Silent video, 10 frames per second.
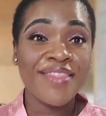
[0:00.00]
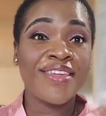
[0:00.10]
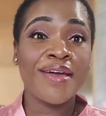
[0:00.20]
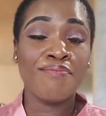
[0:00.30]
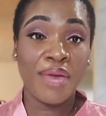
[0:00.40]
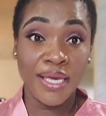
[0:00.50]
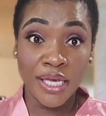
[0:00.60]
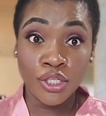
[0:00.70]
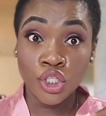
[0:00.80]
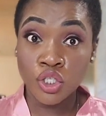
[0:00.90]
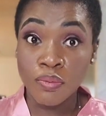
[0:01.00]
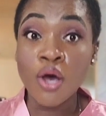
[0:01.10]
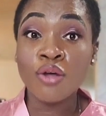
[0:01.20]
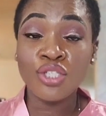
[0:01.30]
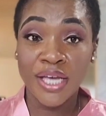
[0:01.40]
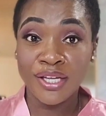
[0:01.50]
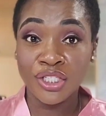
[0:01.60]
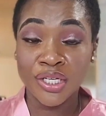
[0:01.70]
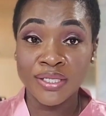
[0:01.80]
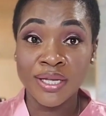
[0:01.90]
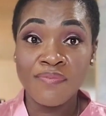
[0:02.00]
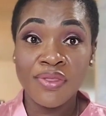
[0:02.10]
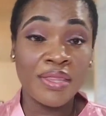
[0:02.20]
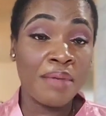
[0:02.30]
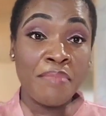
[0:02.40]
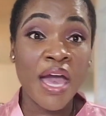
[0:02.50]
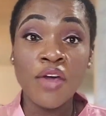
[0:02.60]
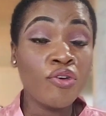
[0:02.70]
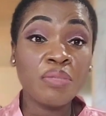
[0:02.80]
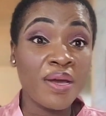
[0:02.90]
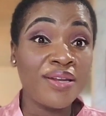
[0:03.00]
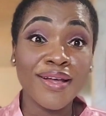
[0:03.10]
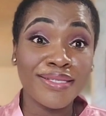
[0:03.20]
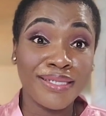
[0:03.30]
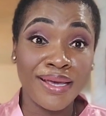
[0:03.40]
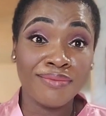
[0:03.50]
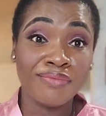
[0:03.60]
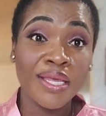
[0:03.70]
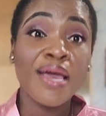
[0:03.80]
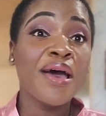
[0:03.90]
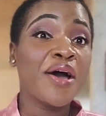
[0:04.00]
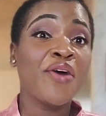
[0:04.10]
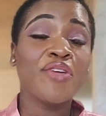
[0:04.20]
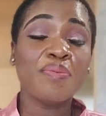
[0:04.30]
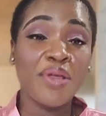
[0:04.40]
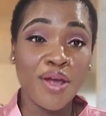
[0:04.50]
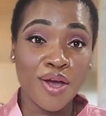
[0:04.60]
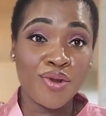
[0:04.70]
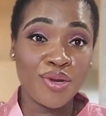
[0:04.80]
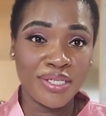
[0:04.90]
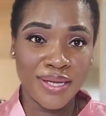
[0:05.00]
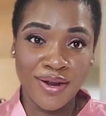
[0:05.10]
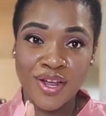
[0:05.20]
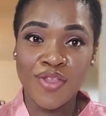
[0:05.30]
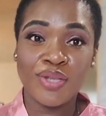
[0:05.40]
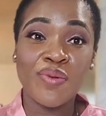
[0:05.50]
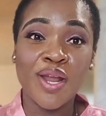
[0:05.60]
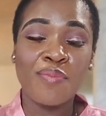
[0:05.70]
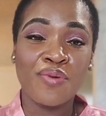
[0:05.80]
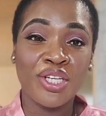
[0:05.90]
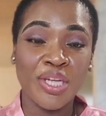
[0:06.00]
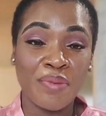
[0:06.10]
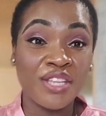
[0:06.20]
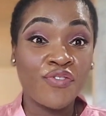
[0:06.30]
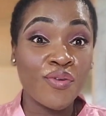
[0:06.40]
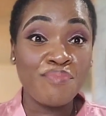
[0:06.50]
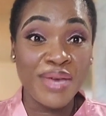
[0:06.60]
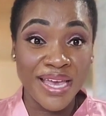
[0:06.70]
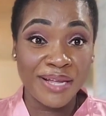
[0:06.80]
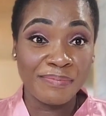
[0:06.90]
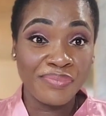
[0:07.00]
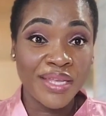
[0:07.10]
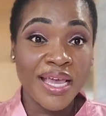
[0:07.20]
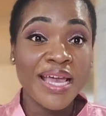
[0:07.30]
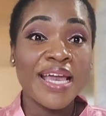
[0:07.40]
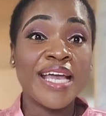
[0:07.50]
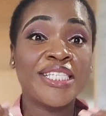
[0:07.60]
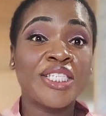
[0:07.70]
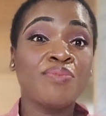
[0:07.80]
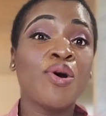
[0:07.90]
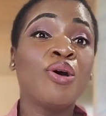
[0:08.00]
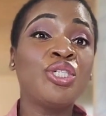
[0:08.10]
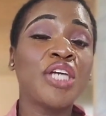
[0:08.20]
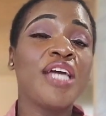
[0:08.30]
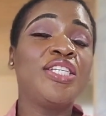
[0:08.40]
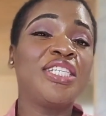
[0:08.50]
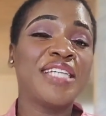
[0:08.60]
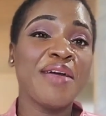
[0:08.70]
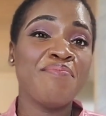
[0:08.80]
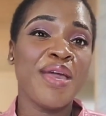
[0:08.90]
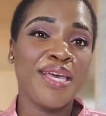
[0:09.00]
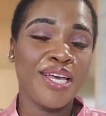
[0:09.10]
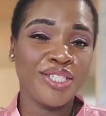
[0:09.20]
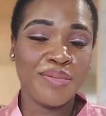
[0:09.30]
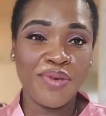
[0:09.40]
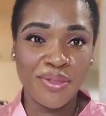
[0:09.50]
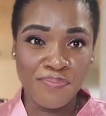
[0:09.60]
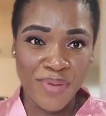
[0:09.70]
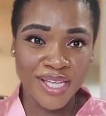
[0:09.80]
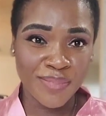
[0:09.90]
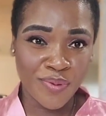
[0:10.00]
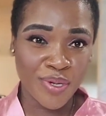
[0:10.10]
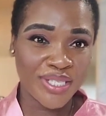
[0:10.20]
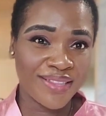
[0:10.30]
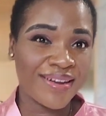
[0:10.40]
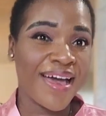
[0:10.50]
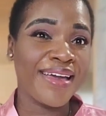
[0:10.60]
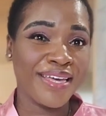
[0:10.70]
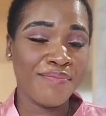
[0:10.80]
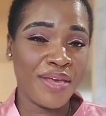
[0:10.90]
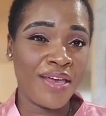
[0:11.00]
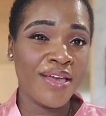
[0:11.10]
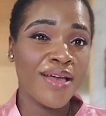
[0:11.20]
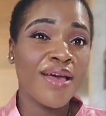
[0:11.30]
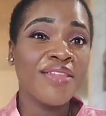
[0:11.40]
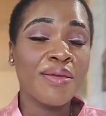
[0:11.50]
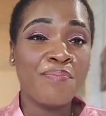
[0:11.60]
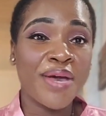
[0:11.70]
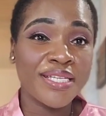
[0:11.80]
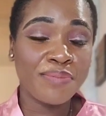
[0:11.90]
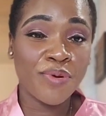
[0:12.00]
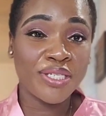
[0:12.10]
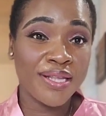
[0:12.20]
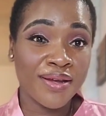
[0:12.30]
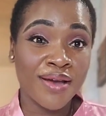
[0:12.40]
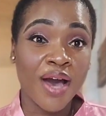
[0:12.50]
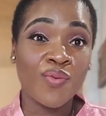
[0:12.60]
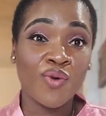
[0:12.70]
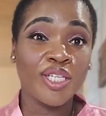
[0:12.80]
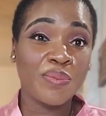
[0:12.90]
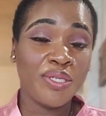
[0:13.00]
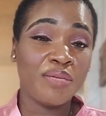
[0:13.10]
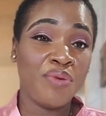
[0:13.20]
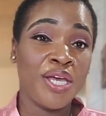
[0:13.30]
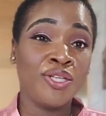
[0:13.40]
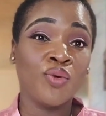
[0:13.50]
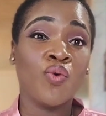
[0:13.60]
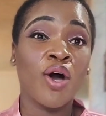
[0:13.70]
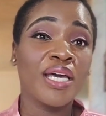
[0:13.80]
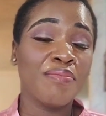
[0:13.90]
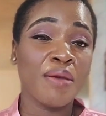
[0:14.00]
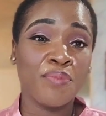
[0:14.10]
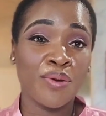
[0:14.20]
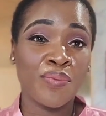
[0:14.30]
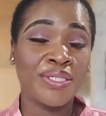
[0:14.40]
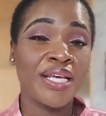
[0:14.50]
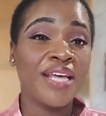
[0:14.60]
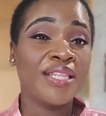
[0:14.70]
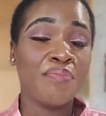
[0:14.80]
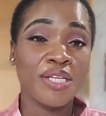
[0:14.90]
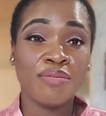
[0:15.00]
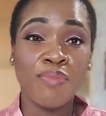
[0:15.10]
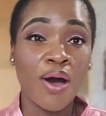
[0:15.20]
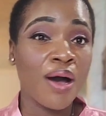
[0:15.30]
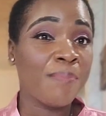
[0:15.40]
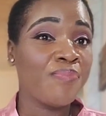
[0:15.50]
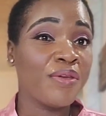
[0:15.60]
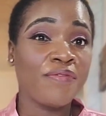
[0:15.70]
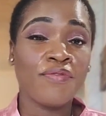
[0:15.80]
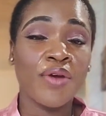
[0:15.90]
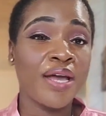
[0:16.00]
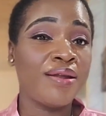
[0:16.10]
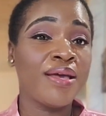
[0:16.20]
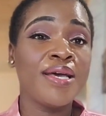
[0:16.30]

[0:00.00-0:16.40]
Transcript: that I'm making, small changes that others may not see, others may not understand, and others may not appreciate, but it's for me. It's small changes that I'm making to be the best person that I can be, the best person that God wants me to be, to walk in my purpose, the best mom, friend,